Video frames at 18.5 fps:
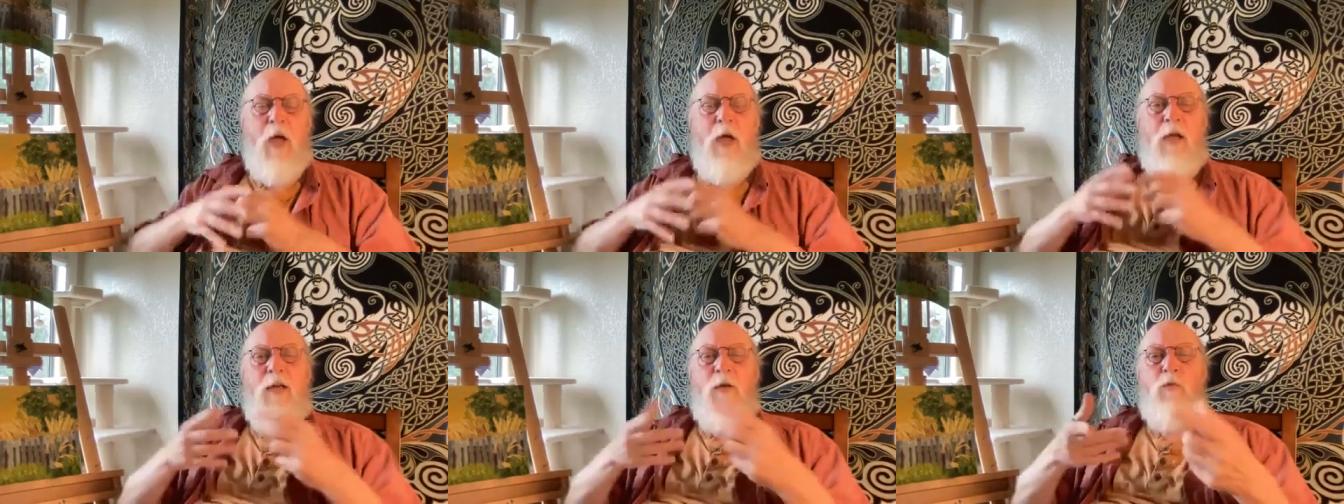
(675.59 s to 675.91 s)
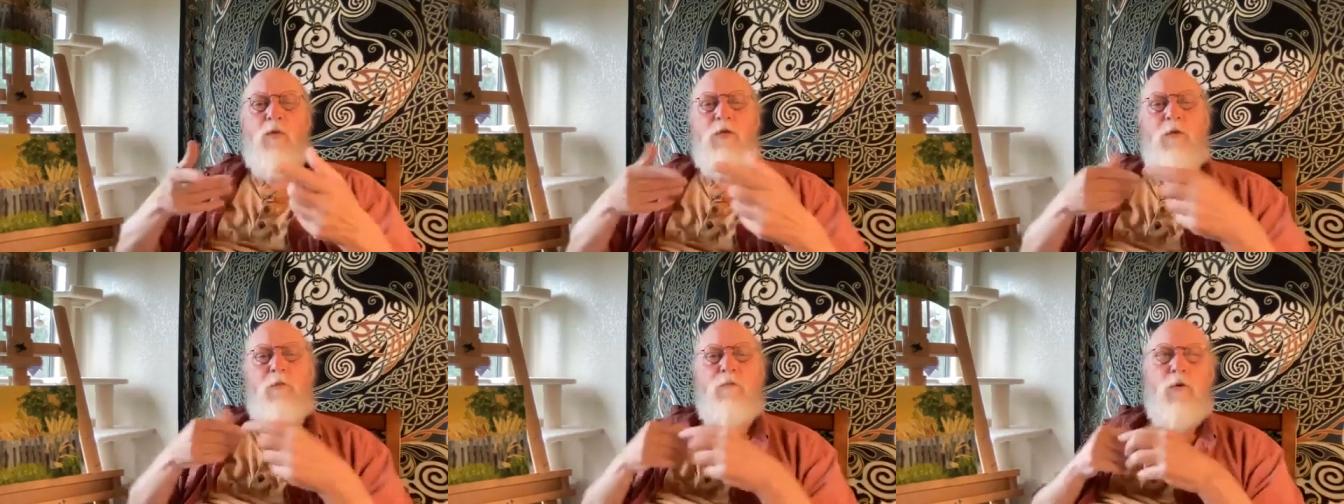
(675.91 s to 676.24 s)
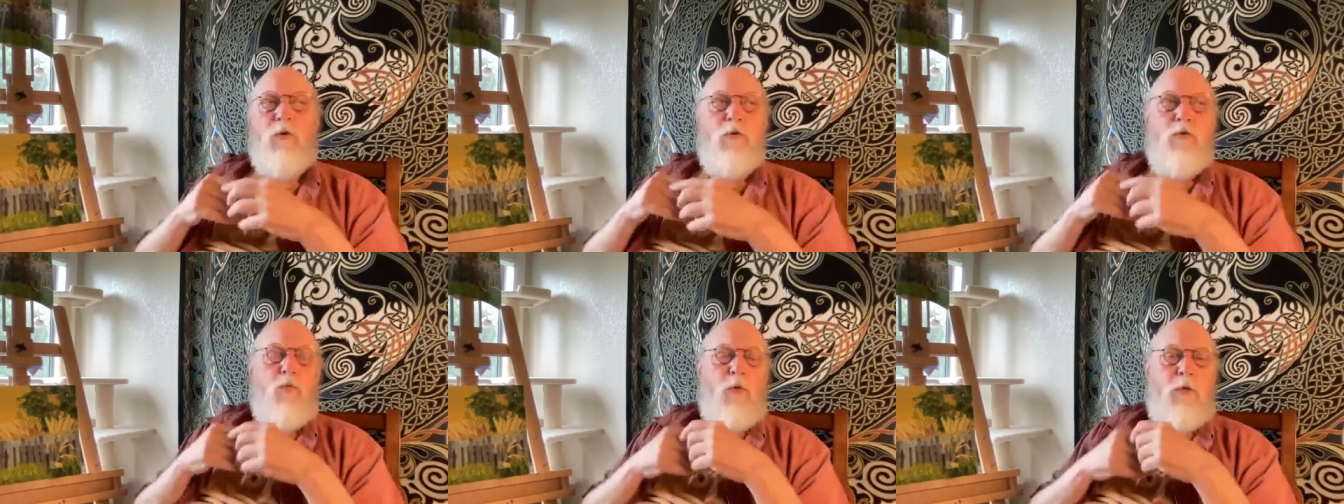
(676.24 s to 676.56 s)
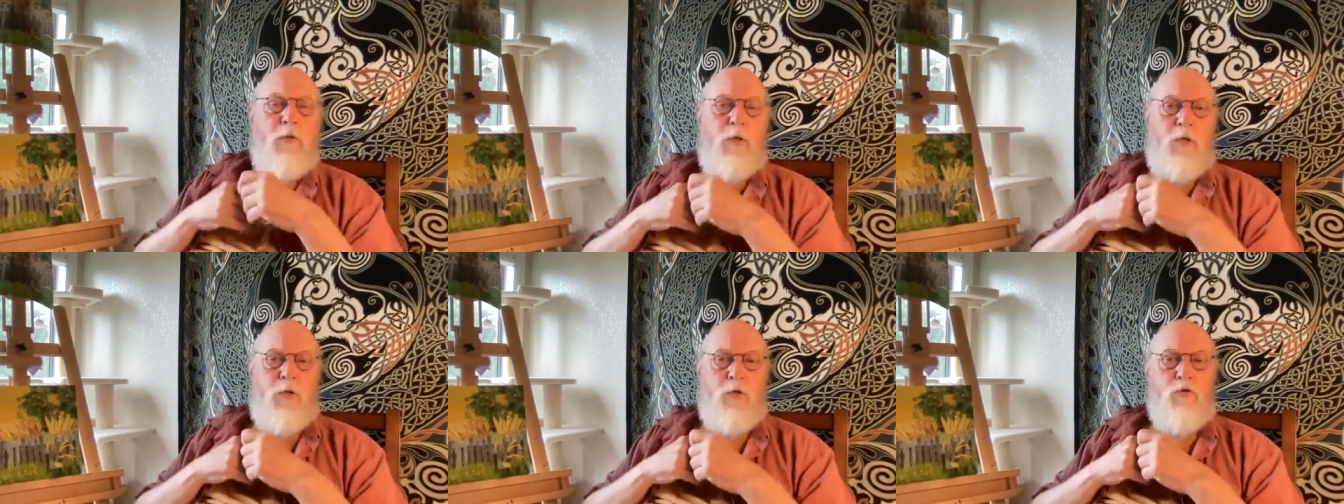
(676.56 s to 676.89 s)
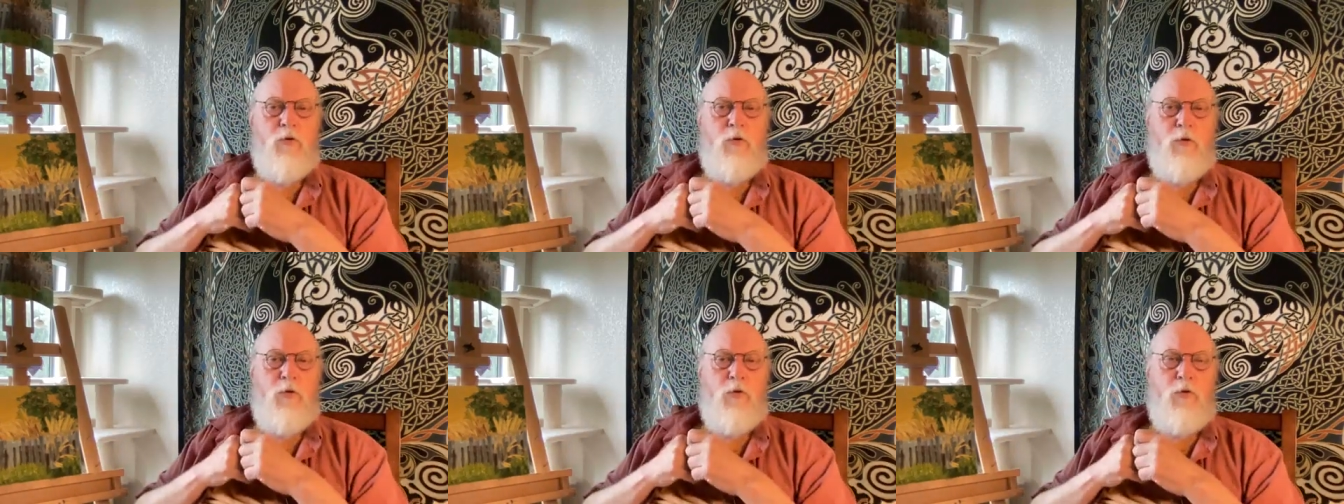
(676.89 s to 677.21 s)
He was the first one that
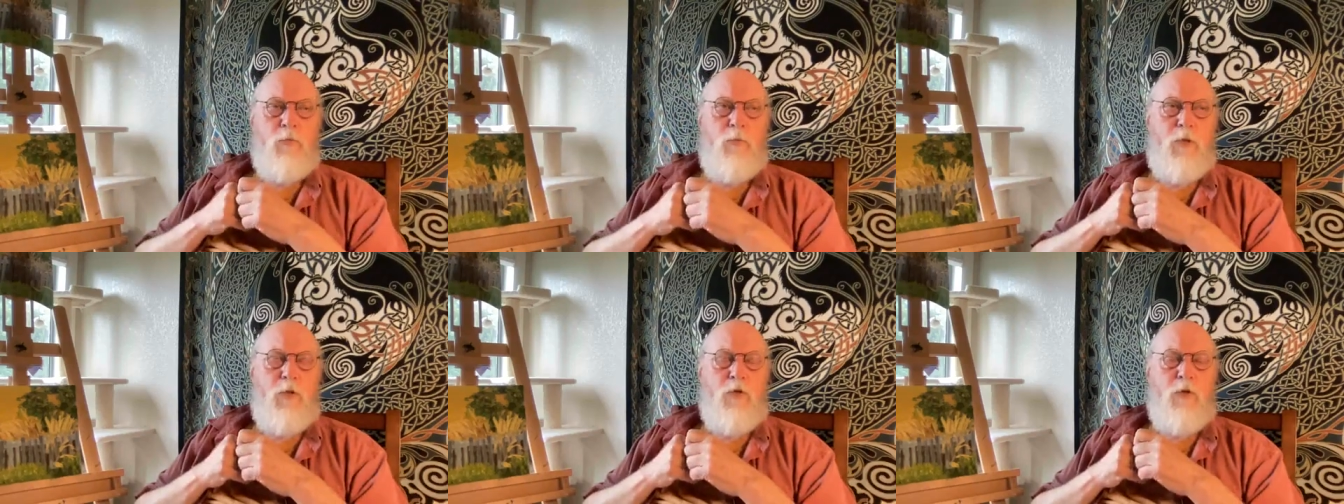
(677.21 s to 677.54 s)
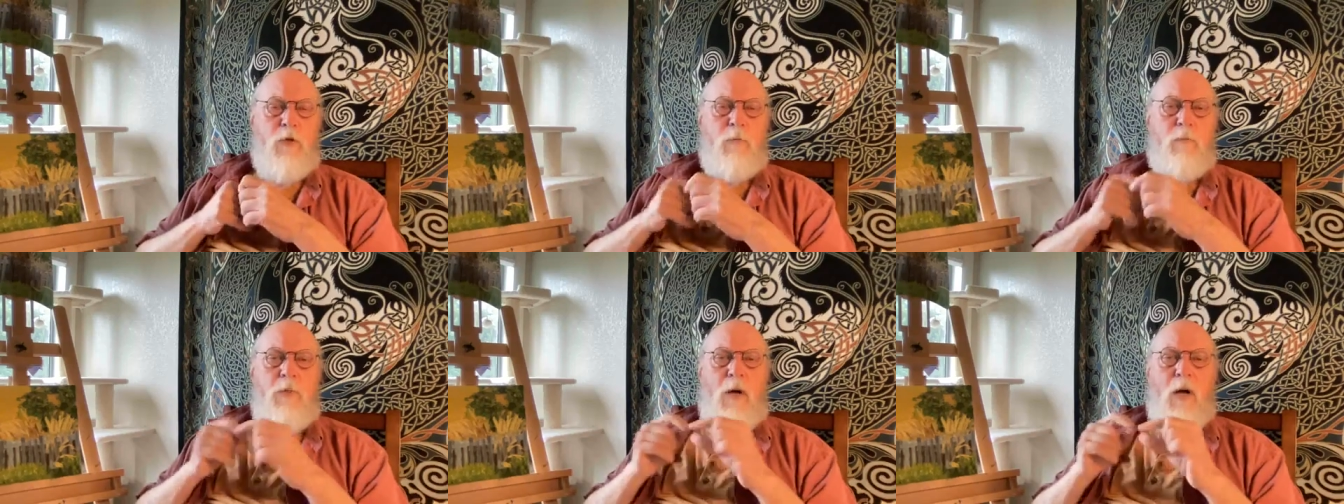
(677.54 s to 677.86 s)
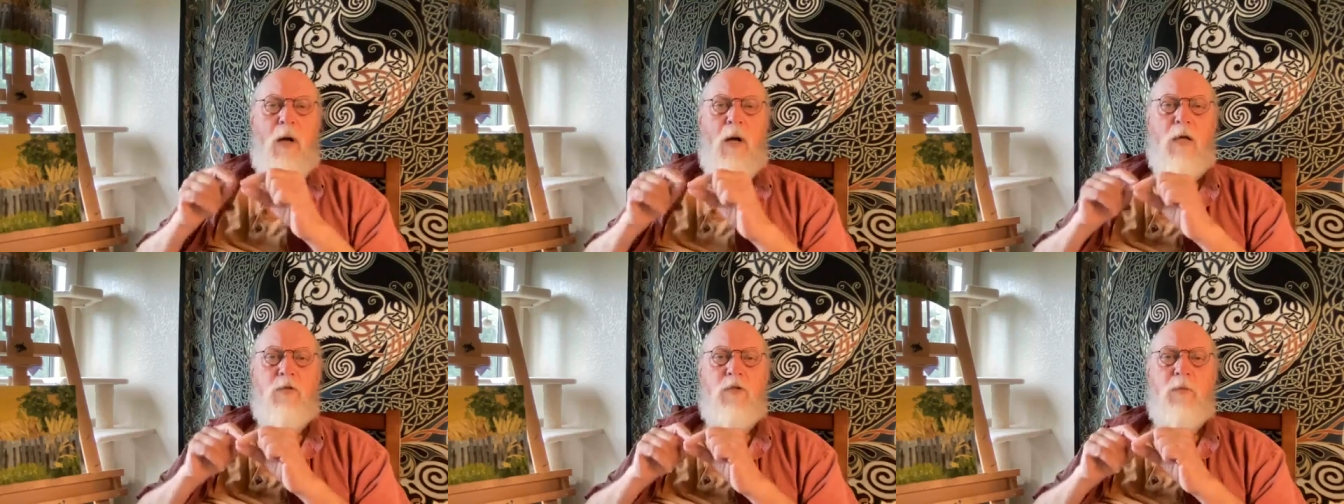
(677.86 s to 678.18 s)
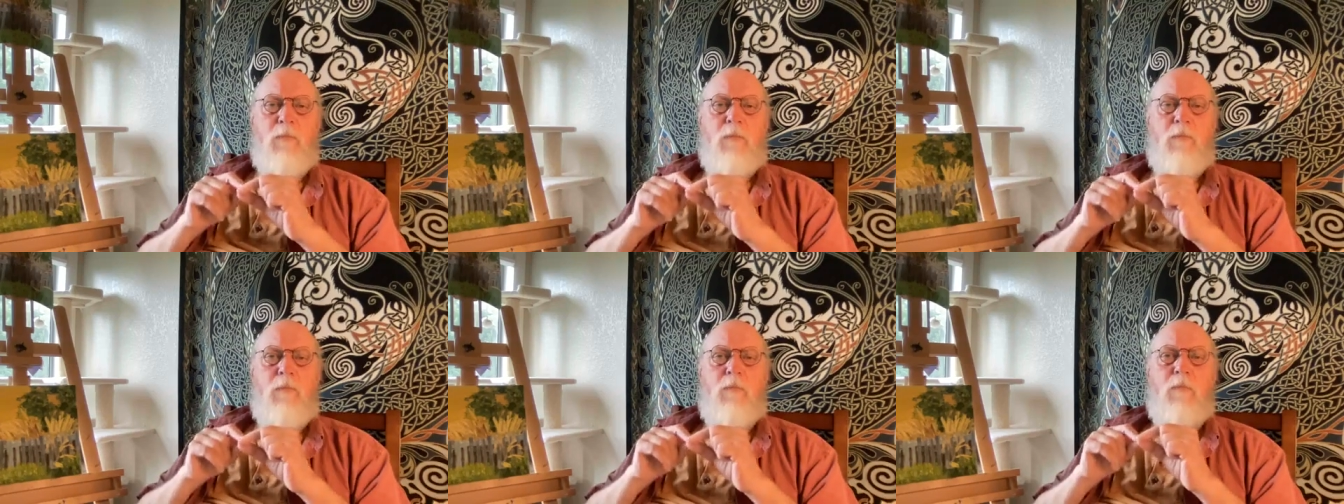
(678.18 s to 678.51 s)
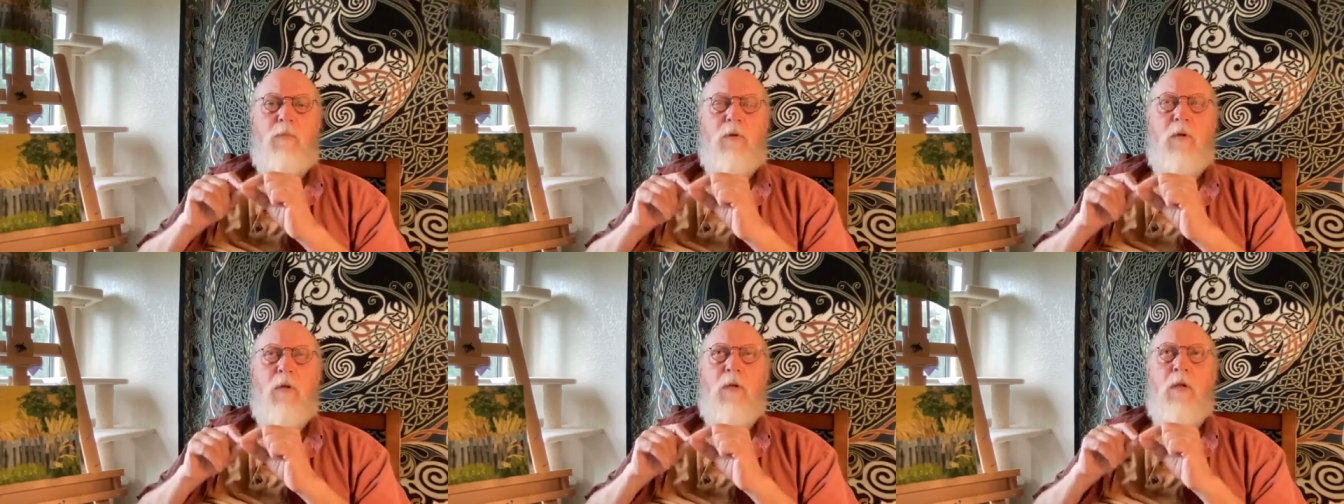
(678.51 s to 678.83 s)
introduced me to the
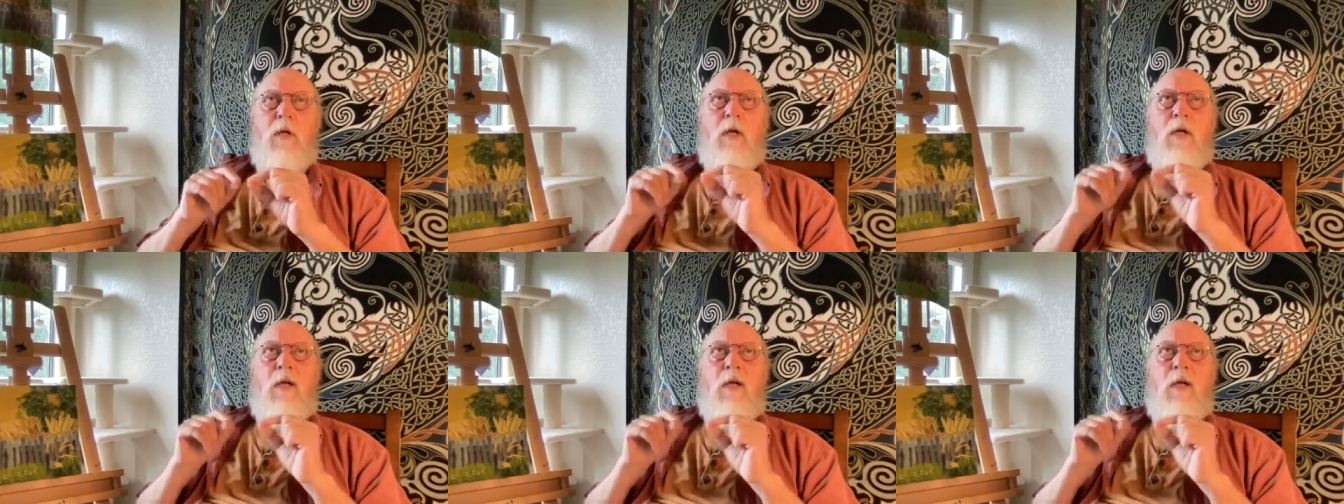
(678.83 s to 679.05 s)
possible